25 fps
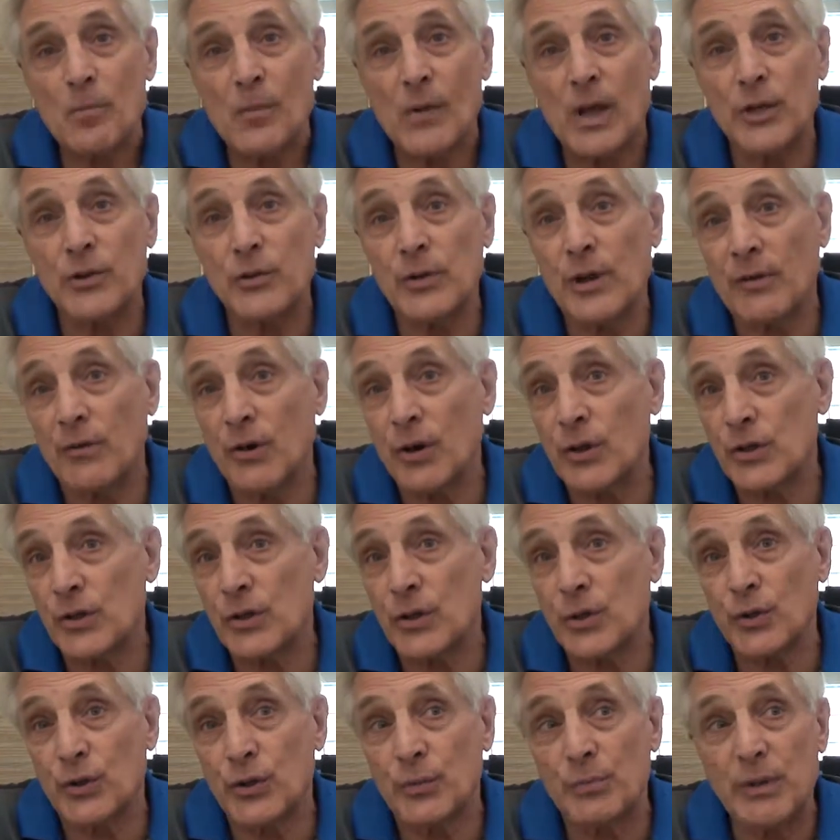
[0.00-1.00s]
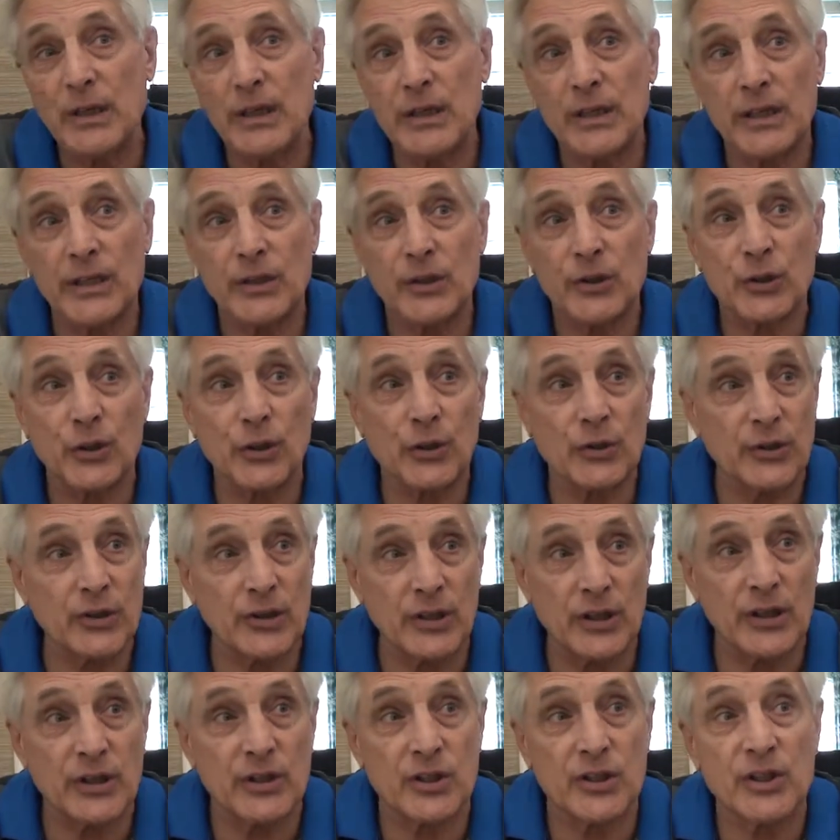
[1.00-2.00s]
and you have all the social media, so it's,
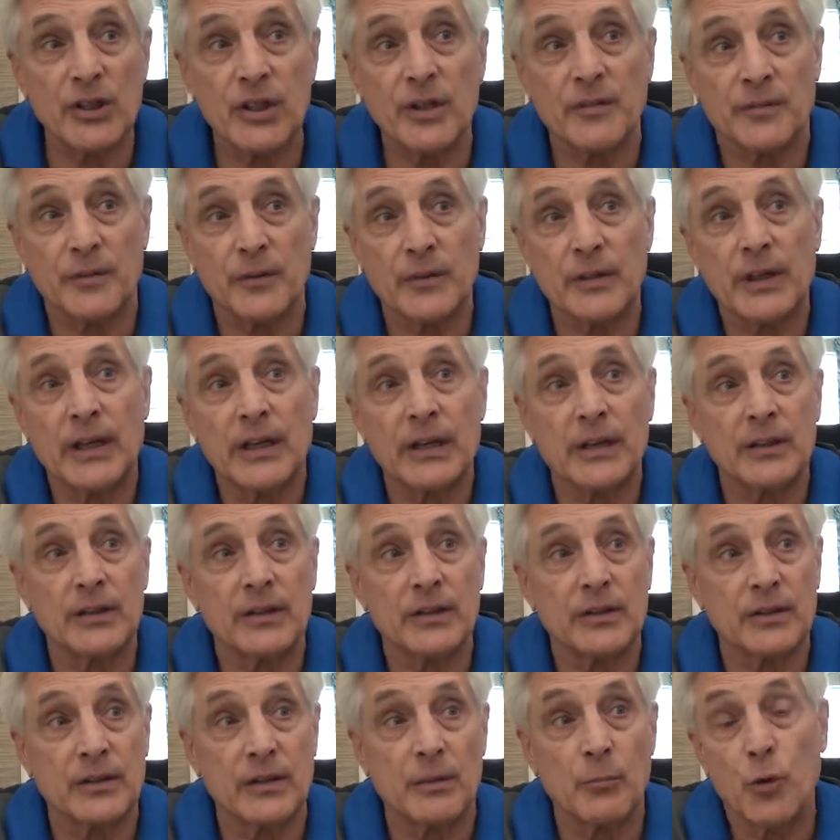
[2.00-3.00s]
it's different and it's